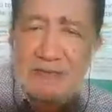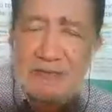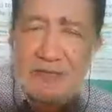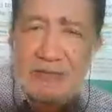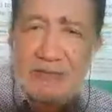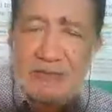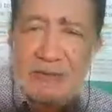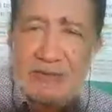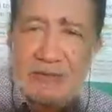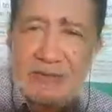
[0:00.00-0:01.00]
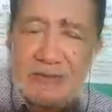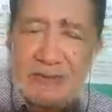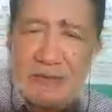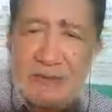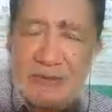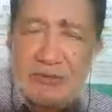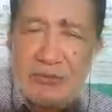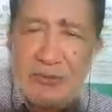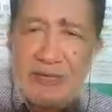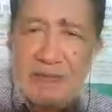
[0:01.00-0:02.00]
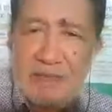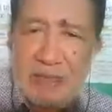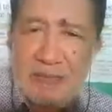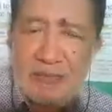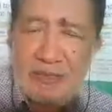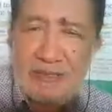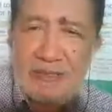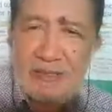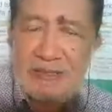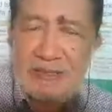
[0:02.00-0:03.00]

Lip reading: of the virus. So we have memory cells